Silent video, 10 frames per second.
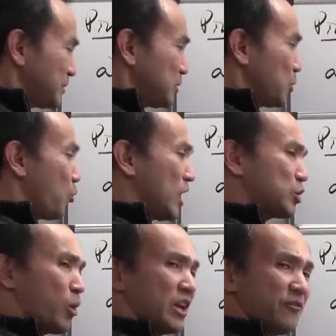
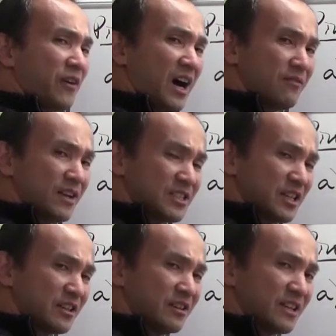125, let's
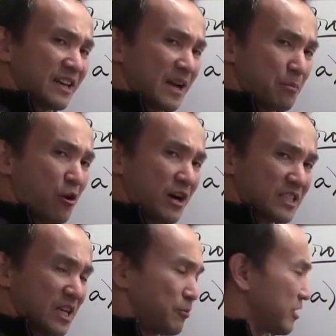take a look at that part
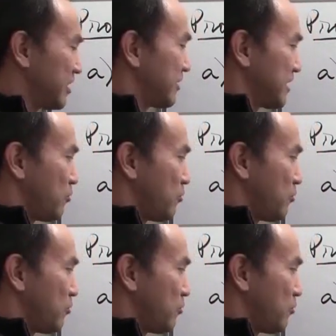separately right here.